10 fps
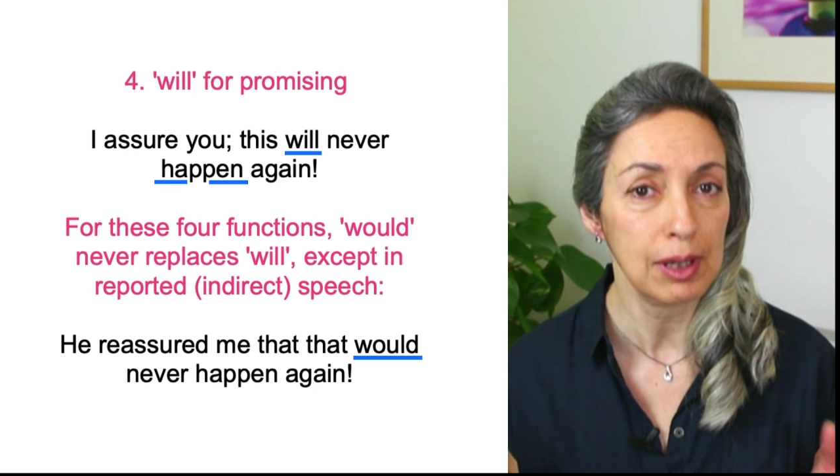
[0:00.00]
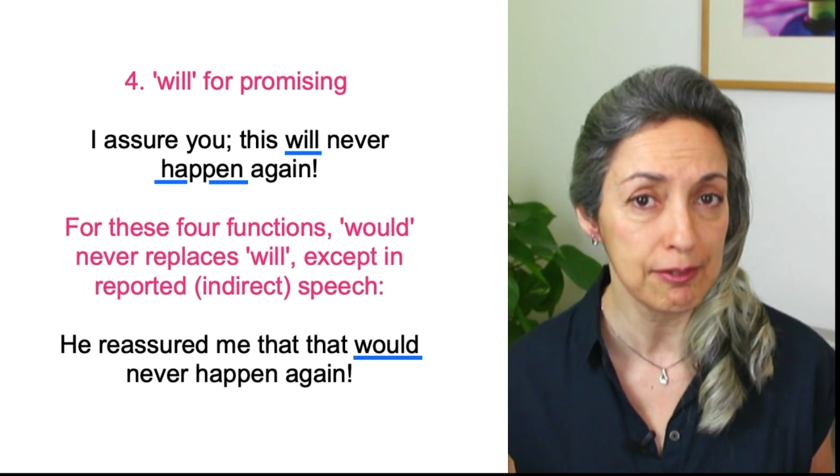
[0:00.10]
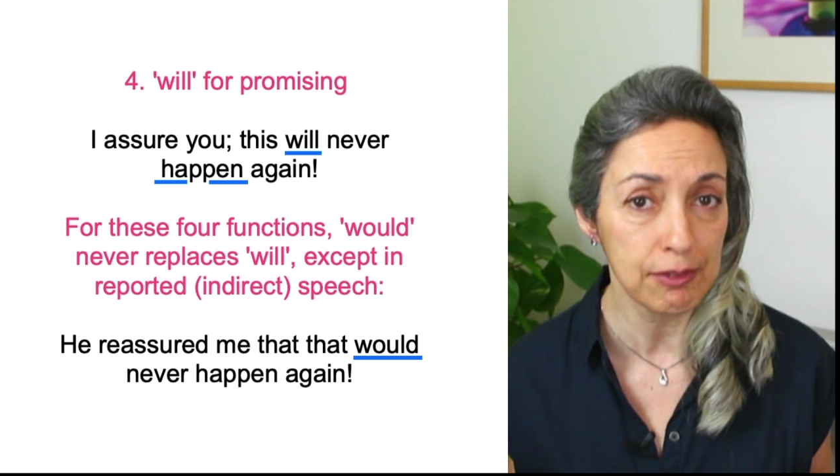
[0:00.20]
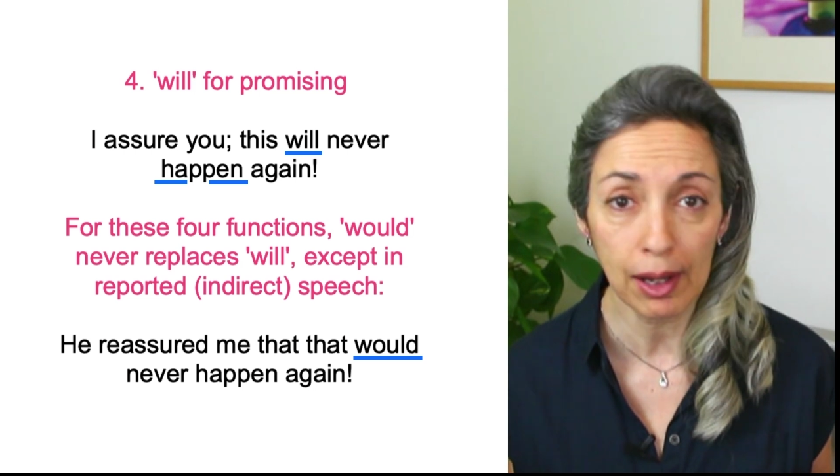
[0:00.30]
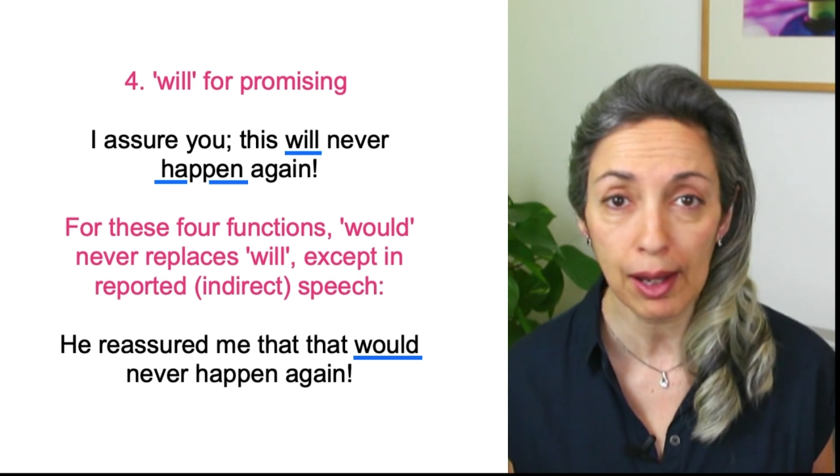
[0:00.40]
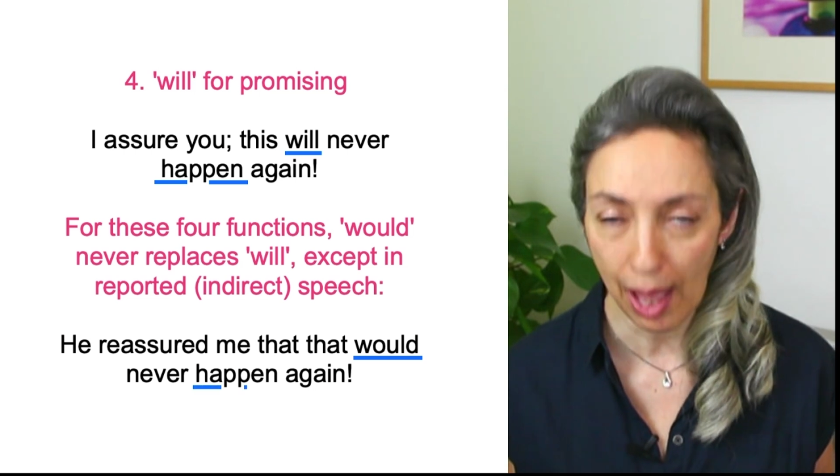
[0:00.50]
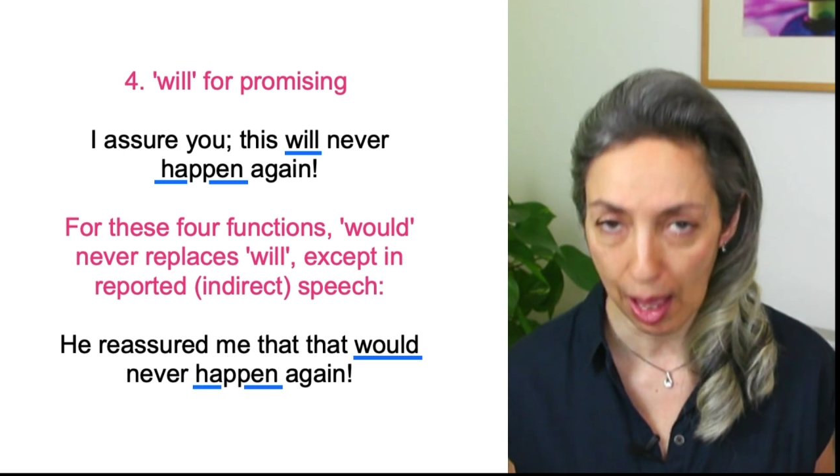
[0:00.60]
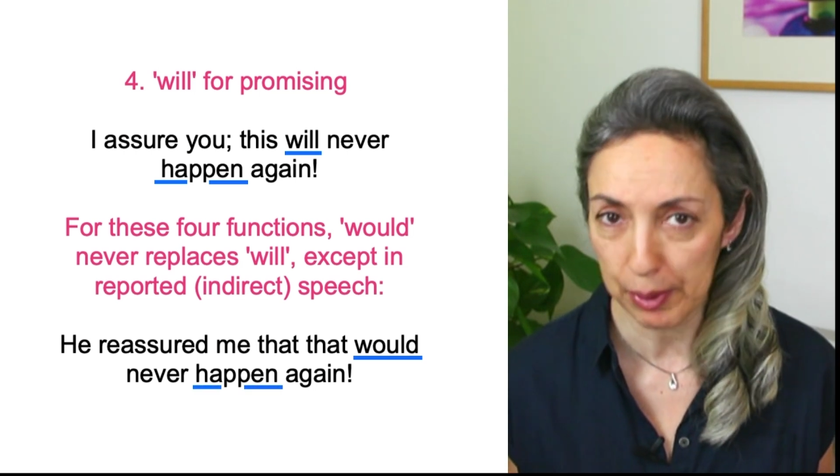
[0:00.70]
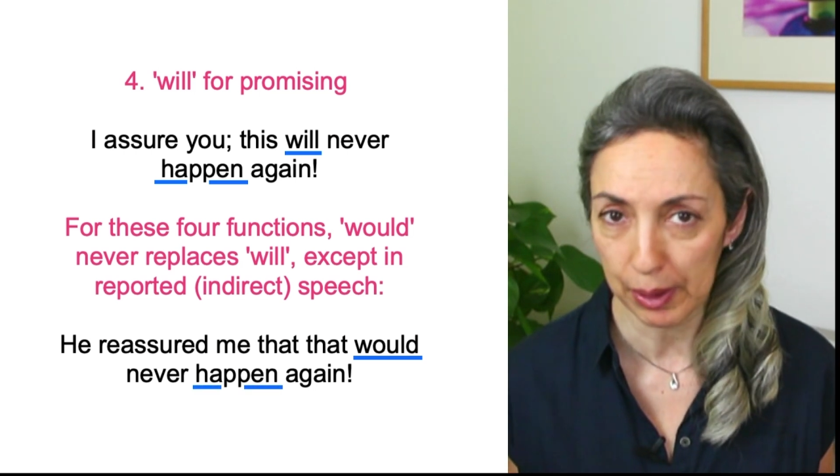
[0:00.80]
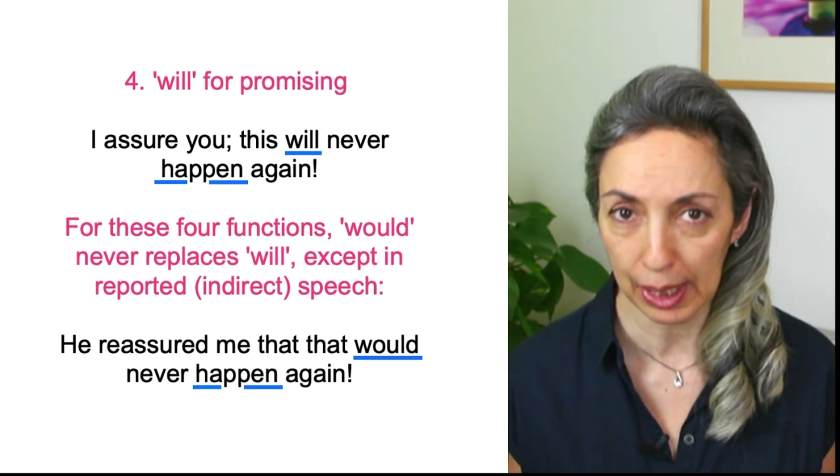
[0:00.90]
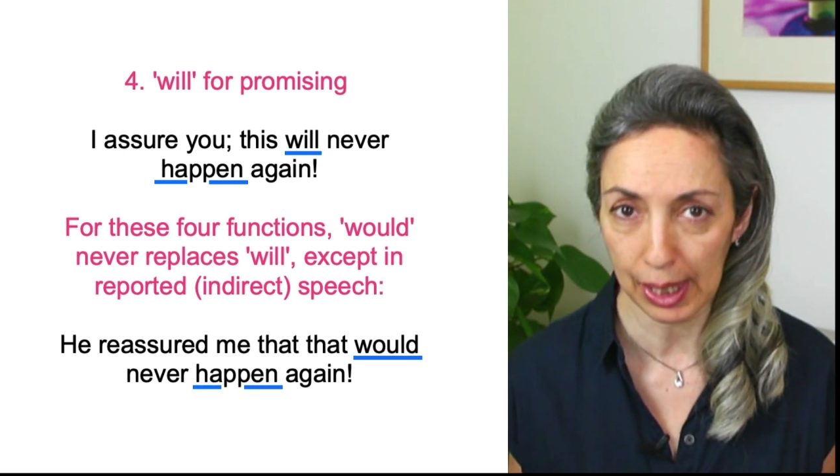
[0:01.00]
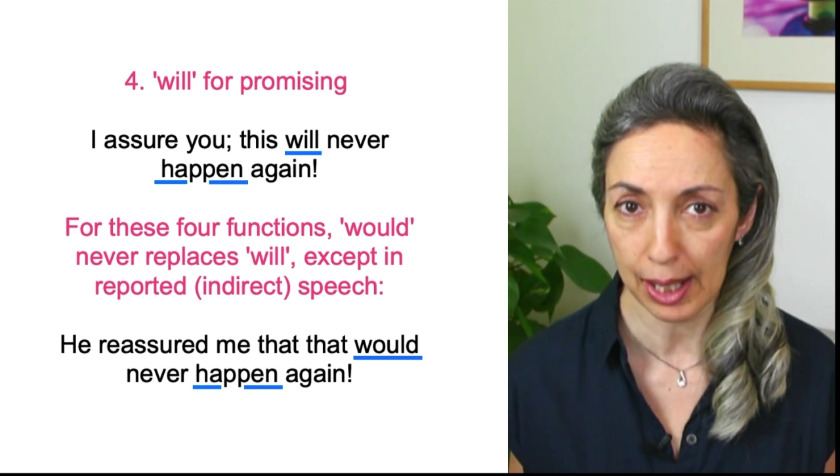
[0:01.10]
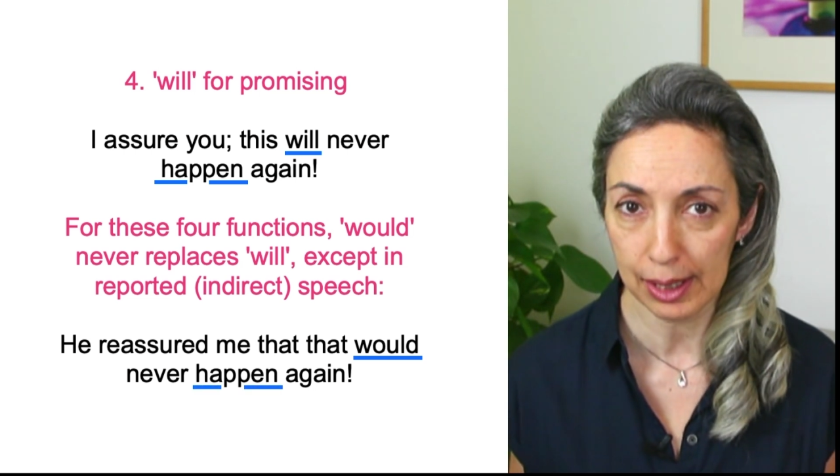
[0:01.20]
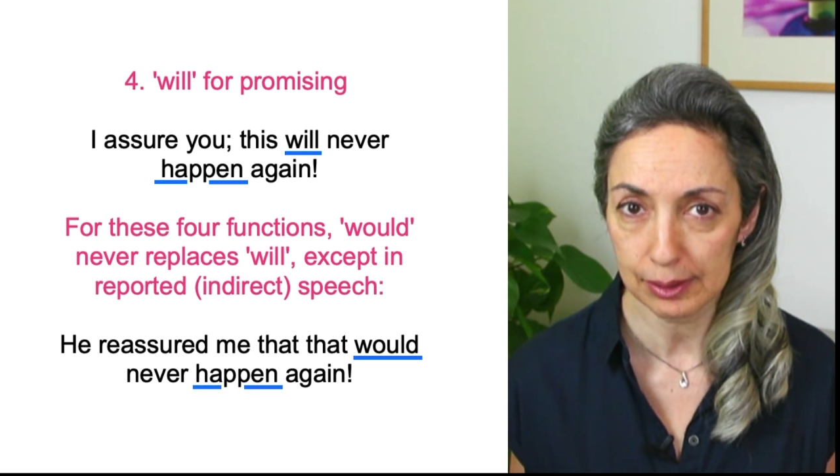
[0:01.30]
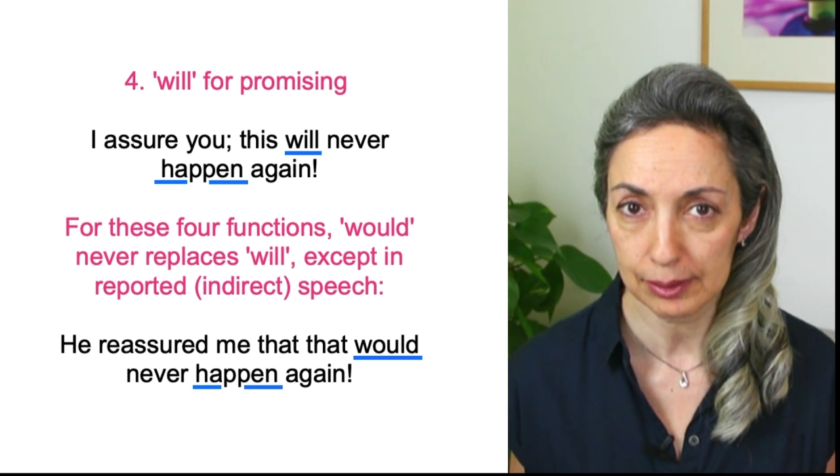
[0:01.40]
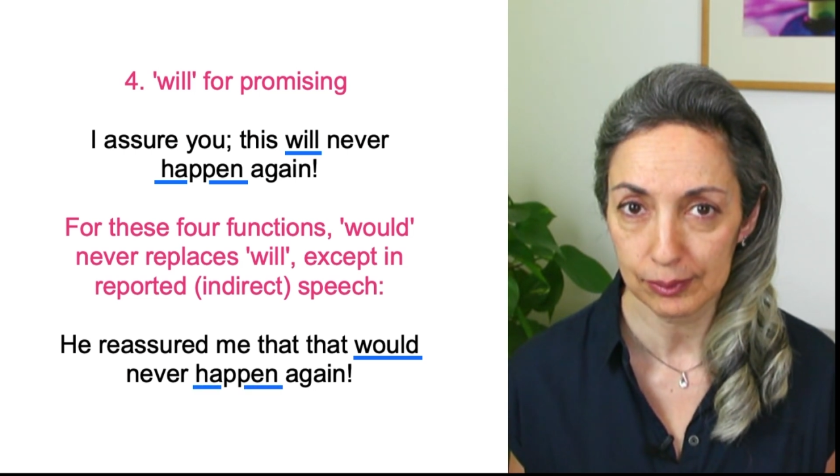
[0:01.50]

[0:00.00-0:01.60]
never happen again.